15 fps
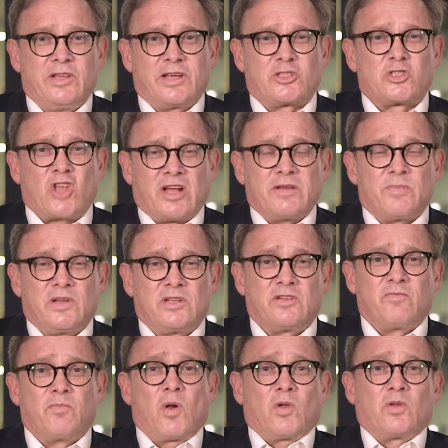the excitement
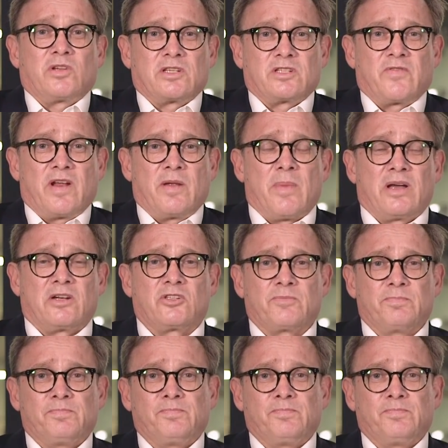of politics very much.